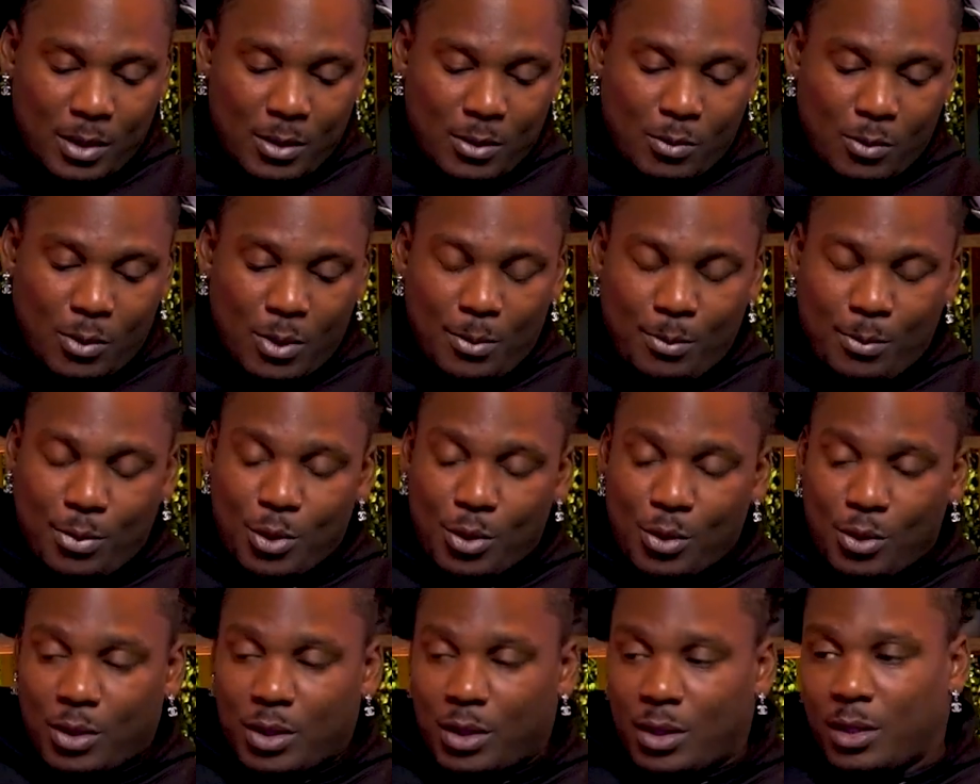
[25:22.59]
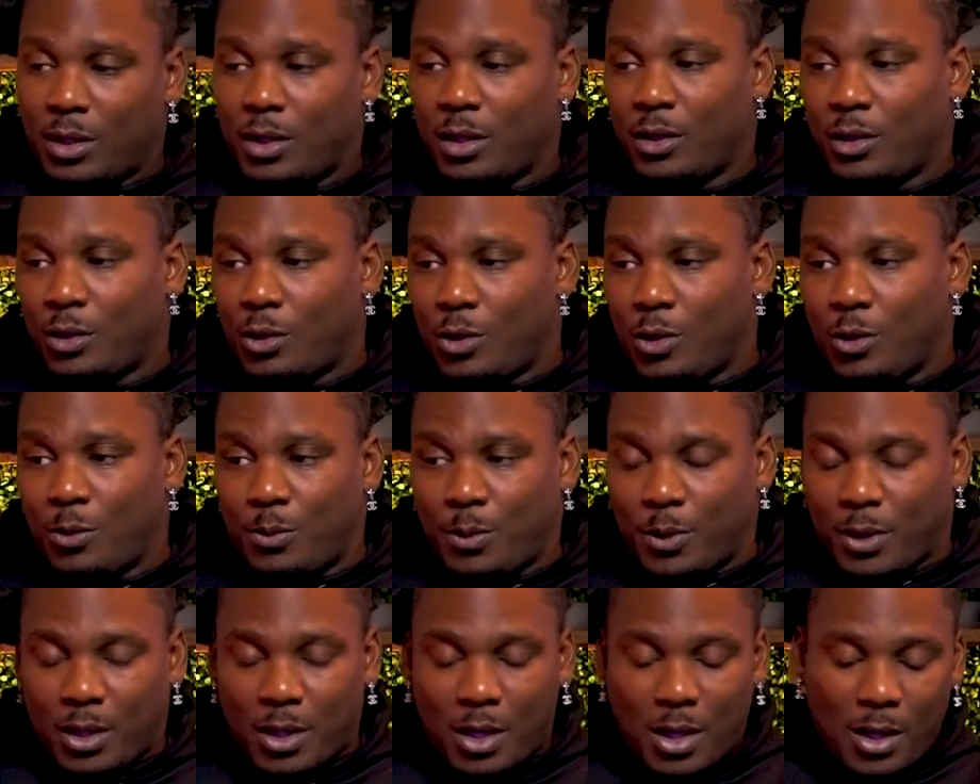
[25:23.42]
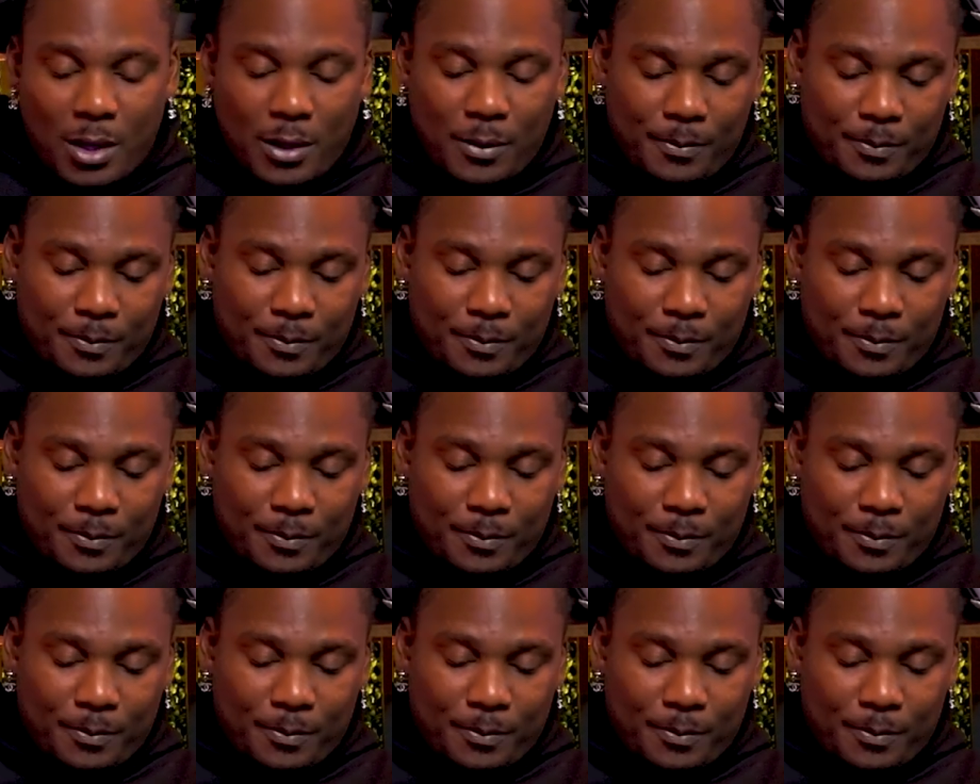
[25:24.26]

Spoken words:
with Puka, Cooper Kupp.